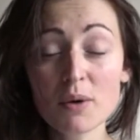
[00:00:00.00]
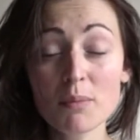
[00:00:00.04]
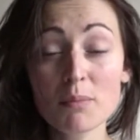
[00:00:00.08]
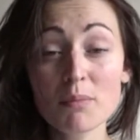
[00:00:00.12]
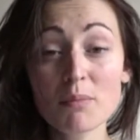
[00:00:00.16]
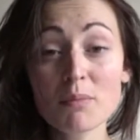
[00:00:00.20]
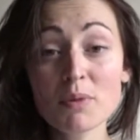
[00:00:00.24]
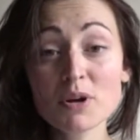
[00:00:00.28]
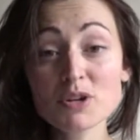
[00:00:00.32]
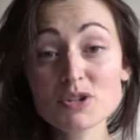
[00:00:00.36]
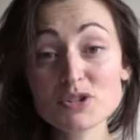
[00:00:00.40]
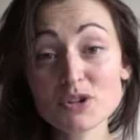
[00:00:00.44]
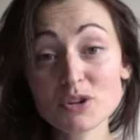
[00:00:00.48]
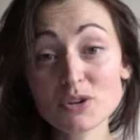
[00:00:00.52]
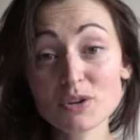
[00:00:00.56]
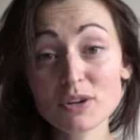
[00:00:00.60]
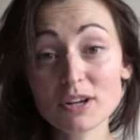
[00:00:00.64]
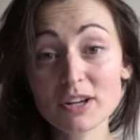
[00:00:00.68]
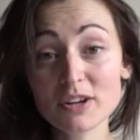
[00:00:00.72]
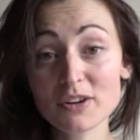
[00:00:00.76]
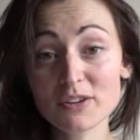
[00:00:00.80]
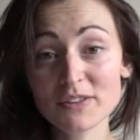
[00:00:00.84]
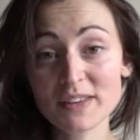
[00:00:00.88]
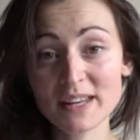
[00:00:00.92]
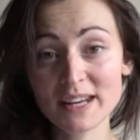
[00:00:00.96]
much
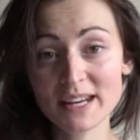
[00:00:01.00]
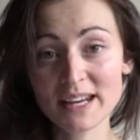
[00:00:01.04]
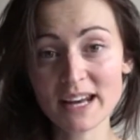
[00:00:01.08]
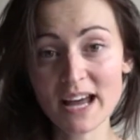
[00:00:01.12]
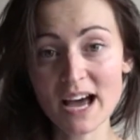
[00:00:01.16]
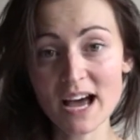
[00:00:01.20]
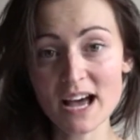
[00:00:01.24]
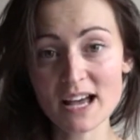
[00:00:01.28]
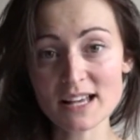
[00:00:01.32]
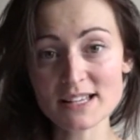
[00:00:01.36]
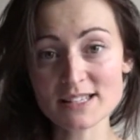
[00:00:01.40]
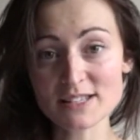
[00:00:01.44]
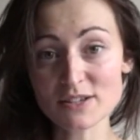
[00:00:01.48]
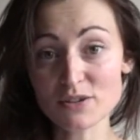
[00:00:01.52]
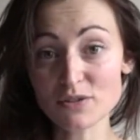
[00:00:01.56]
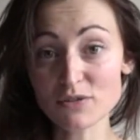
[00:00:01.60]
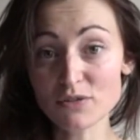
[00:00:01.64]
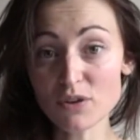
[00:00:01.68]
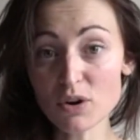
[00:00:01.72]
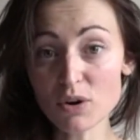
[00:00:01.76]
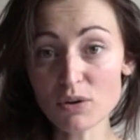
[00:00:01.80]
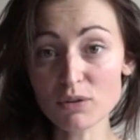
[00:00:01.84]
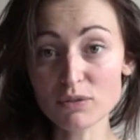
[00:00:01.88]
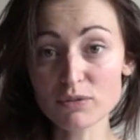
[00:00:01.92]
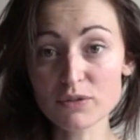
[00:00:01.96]
earlier than it has
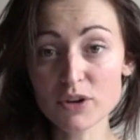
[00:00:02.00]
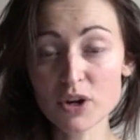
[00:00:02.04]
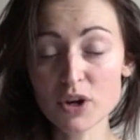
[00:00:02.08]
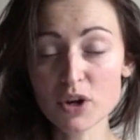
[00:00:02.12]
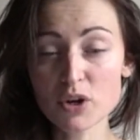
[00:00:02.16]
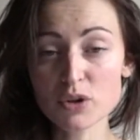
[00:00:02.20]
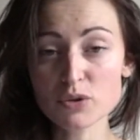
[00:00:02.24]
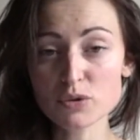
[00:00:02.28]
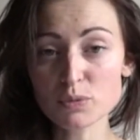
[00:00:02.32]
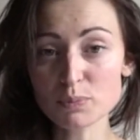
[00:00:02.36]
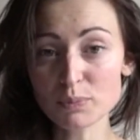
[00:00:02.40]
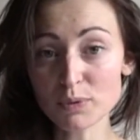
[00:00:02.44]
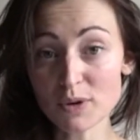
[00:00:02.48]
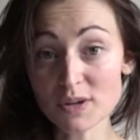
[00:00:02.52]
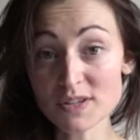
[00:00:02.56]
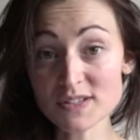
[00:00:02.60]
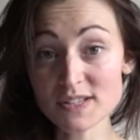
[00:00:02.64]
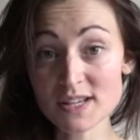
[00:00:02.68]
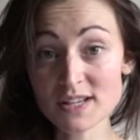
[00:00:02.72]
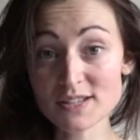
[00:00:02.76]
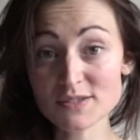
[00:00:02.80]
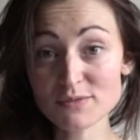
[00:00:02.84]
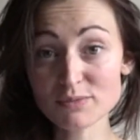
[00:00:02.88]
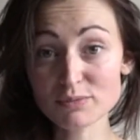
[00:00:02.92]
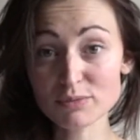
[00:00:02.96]
evolved to
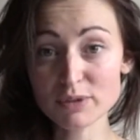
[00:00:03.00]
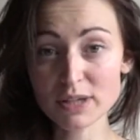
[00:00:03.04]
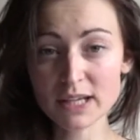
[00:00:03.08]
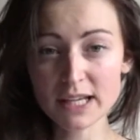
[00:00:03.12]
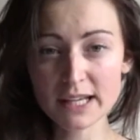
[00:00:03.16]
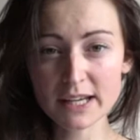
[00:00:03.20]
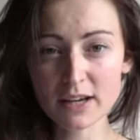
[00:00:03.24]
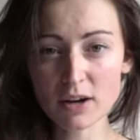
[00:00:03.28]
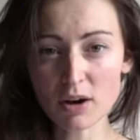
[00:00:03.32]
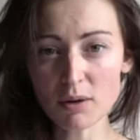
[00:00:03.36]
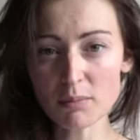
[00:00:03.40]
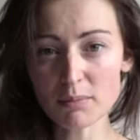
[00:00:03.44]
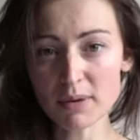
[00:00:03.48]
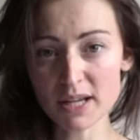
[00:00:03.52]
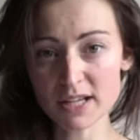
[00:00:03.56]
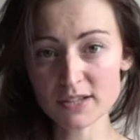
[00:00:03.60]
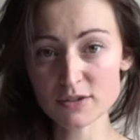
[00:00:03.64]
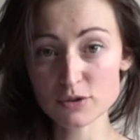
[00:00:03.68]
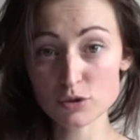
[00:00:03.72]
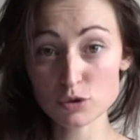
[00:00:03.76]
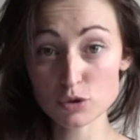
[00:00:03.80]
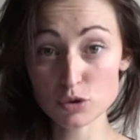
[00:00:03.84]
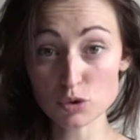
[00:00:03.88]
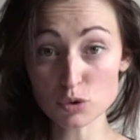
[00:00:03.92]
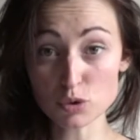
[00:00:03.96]
process really
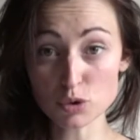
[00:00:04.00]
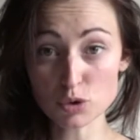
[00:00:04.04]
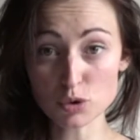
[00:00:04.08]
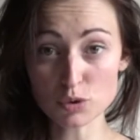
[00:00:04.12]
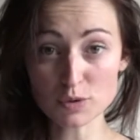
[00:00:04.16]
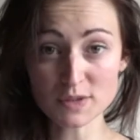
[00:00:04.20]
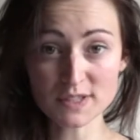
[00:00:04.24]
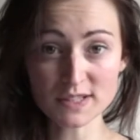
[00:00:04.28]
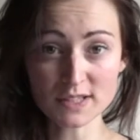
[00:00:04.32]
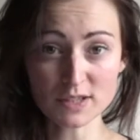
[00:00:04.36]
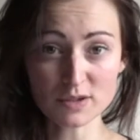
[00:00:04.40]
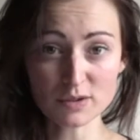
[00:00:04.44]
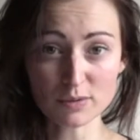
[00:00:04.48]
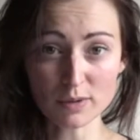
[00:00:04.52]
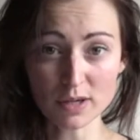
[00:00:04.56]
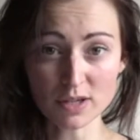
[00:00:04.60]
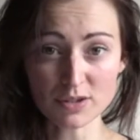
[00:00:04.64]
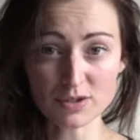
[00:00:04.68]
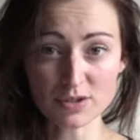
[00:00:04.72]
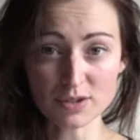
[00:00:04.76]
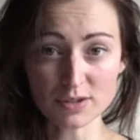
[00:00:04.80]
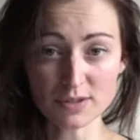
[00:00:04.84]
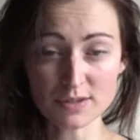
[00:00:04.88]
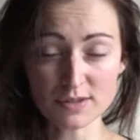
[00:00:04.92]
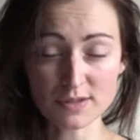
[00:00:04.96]
complex social
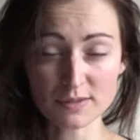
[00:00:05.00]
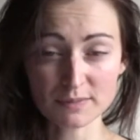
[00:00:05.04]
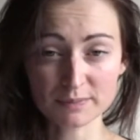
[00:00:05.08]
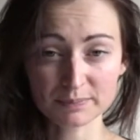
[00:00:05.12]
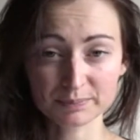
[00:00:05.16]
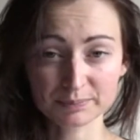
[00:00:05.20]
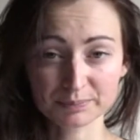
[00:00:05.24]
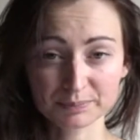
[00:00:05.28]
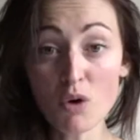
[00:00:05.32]
situations.